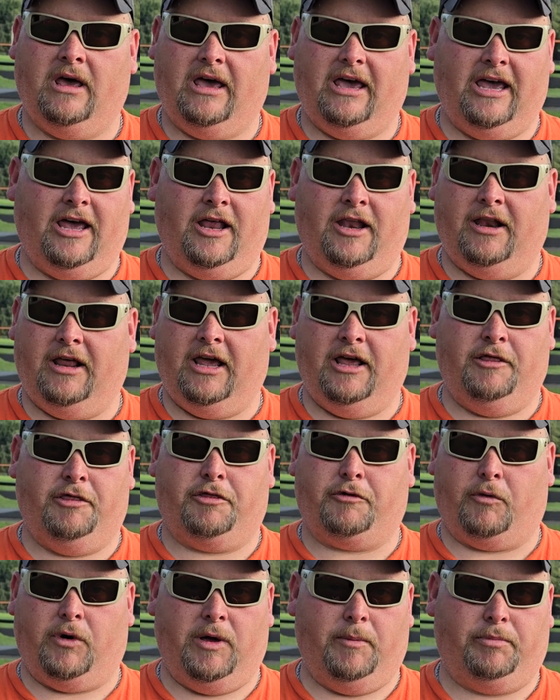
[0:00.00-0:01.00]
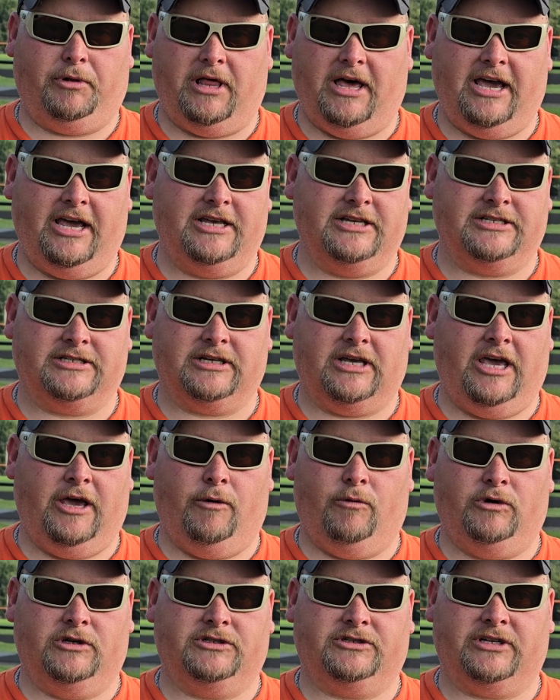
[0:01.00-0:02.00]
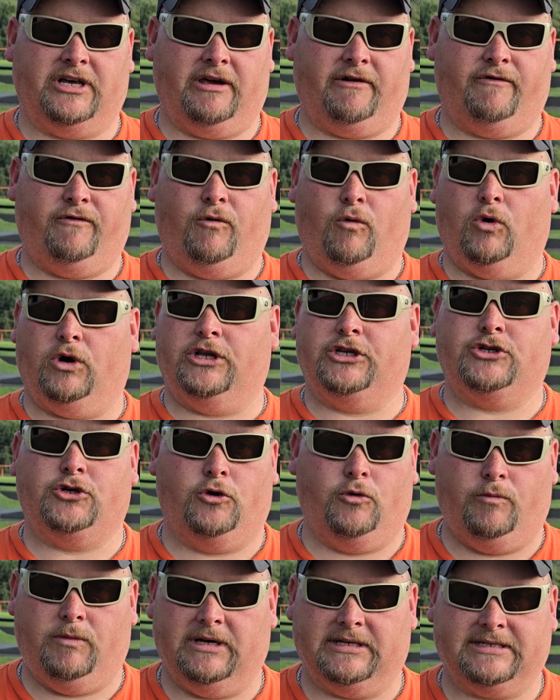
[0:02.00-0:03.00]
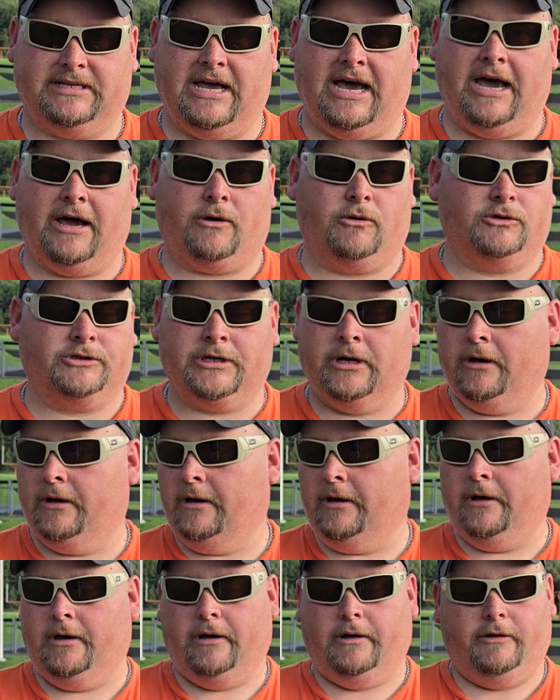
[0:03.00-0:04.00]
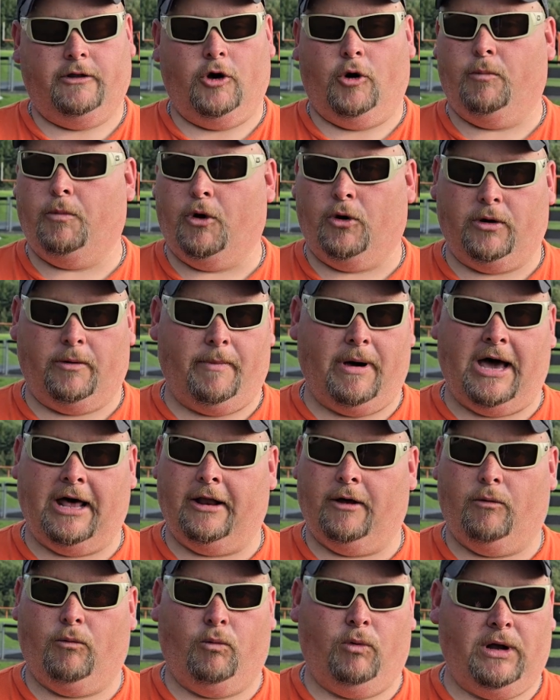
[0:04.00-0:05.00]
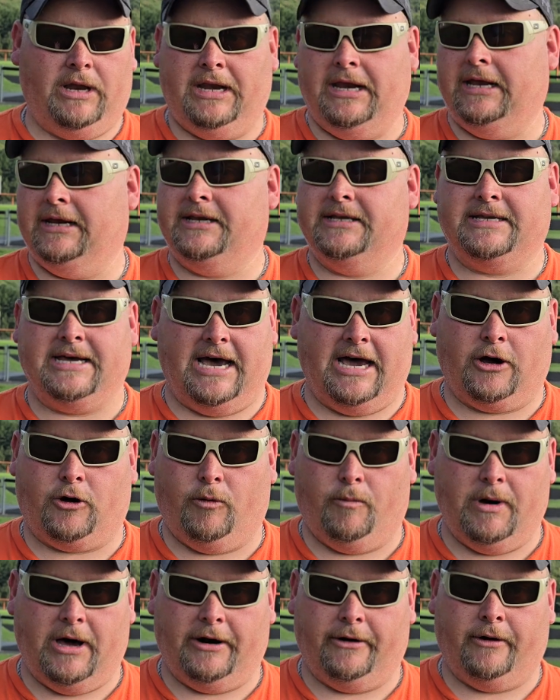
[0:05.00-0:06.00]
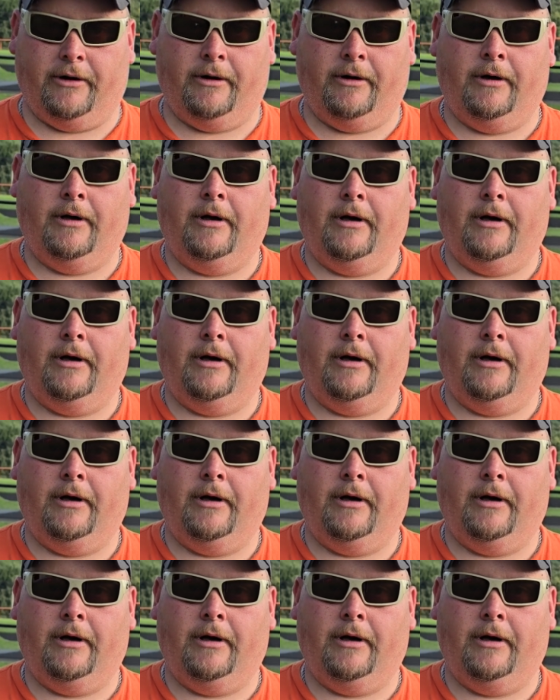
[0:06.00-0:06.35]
And in 3 plays, it was like 42 missed tackles. No bone about it. We need to tackle better.